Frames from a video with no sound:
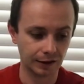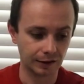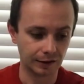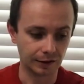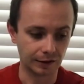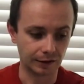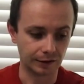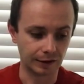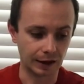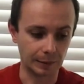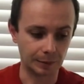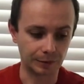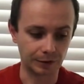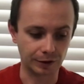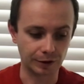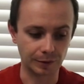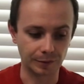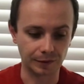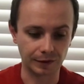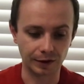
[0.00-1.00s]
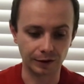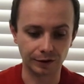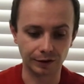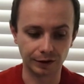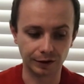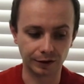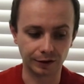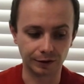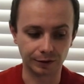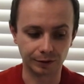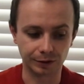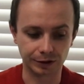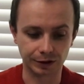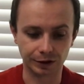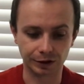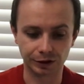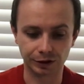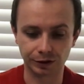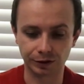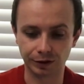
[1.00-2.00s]
The adapter comes out here, which
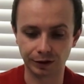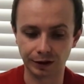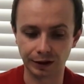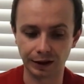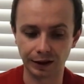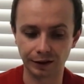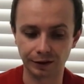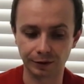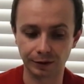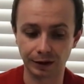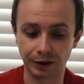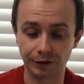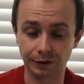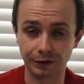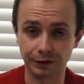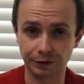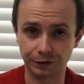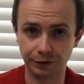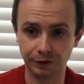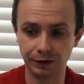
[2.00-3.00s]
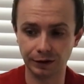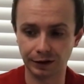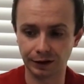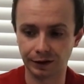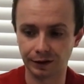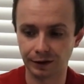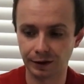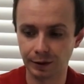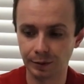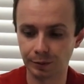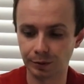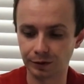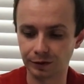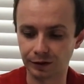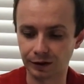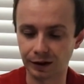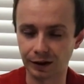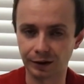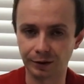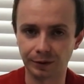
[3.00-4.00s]
I'll show you later when I have it fully put
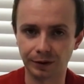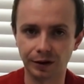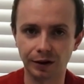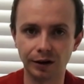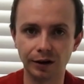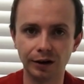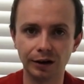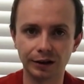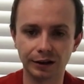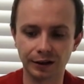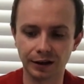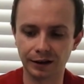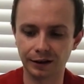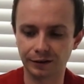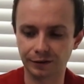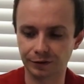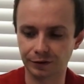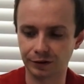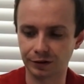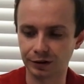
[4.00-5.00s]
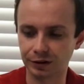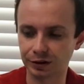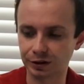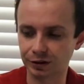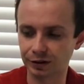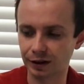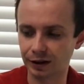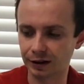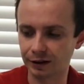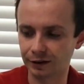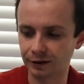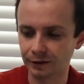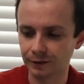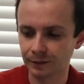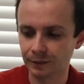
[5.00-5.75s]
together with all the nice furniture on it.